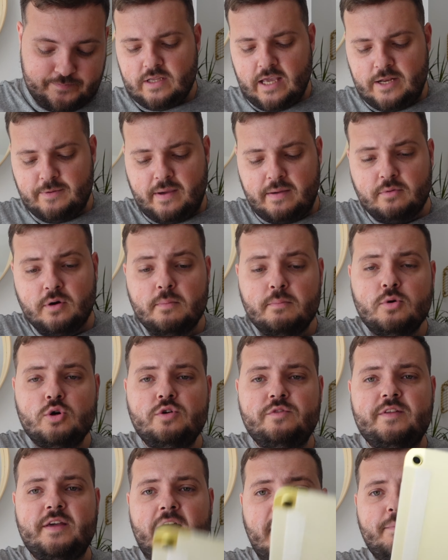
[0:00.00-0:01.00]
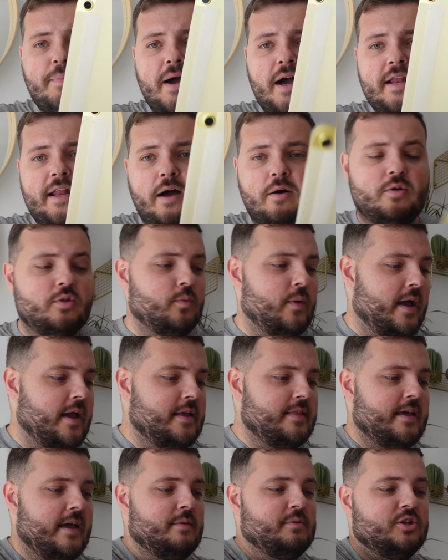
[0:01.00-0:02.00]
Anyway, we'll move the iPad out of the
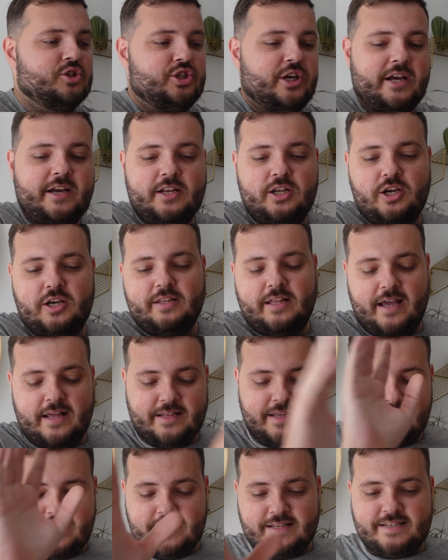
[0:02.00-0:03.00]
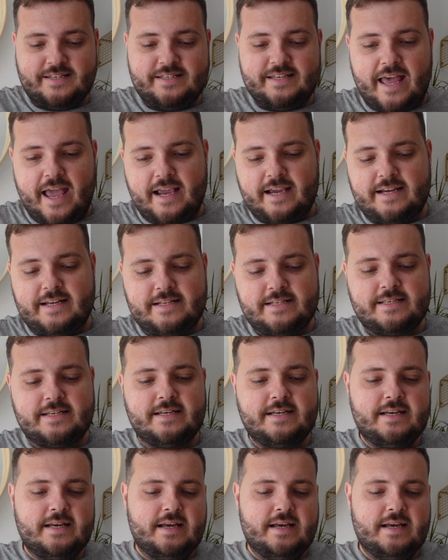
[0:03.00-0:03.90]
way there. We'll check a look at that in a second.